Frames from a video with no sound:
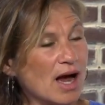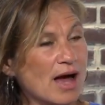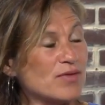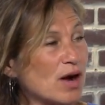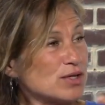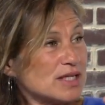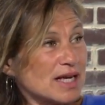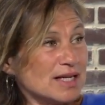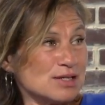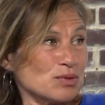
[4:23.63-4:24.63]
And our
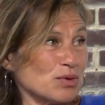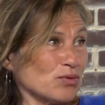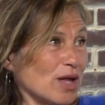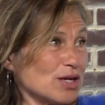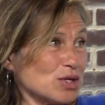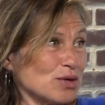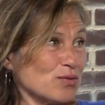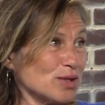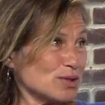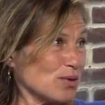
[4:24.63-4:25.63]
skin is a reflection
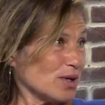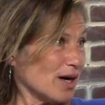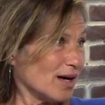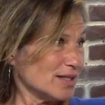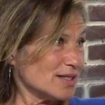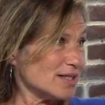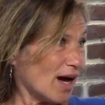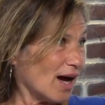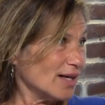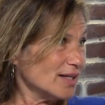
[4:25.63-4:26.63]
of what's going on
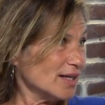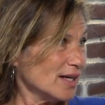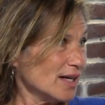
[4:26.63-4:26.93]
inside.